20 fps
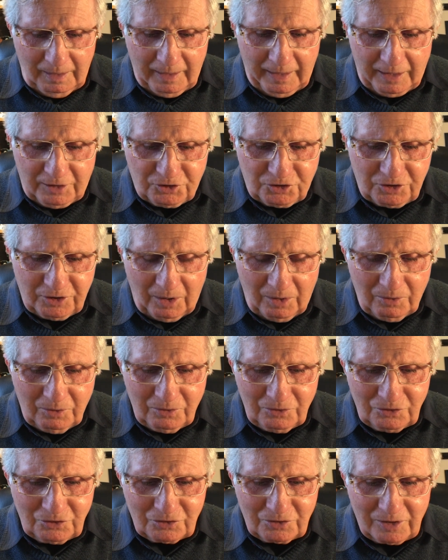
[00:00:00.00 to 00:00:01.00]
It
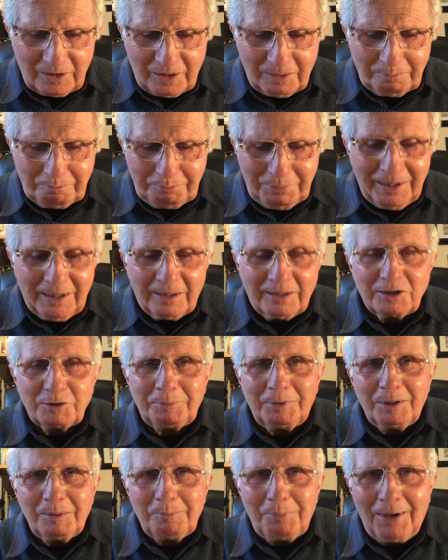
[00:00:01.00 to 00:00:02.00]
shows that a bill has
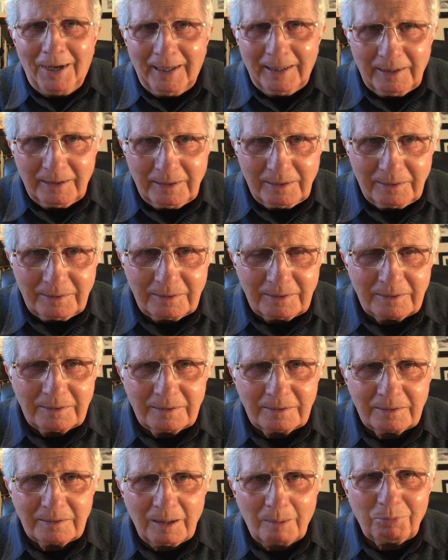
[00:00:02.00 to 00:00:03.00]
been paid,
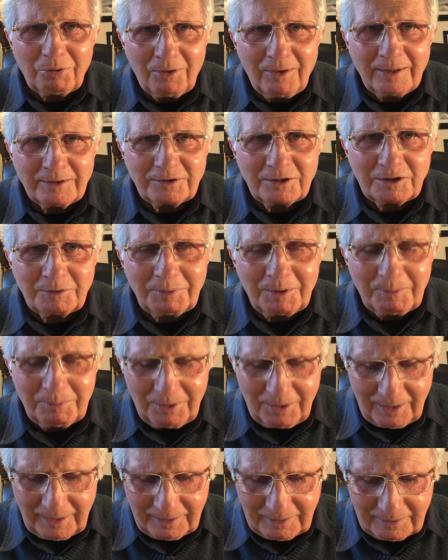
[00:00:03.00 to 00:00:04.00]
a price has been
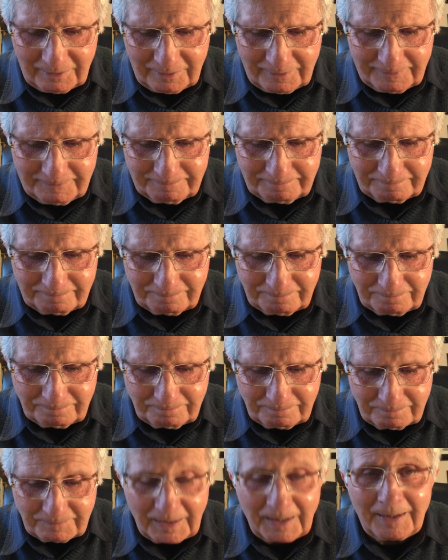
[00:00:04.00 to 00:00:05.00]
paid.
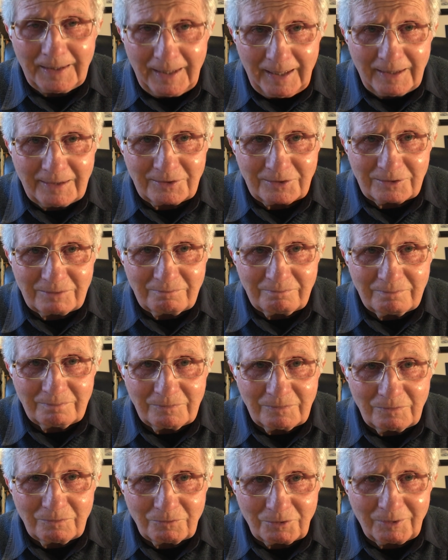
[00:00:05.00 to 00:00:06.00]
It has,
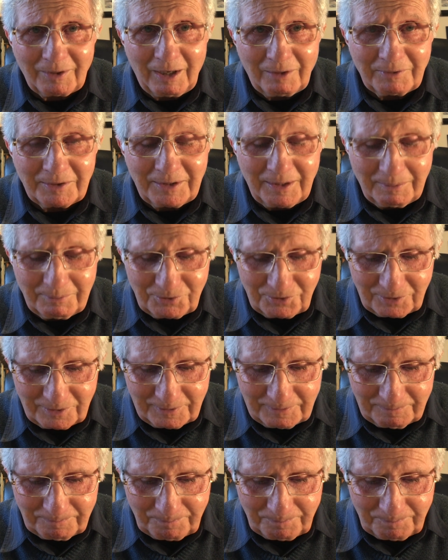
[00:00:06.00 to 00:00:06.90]
for our redemption.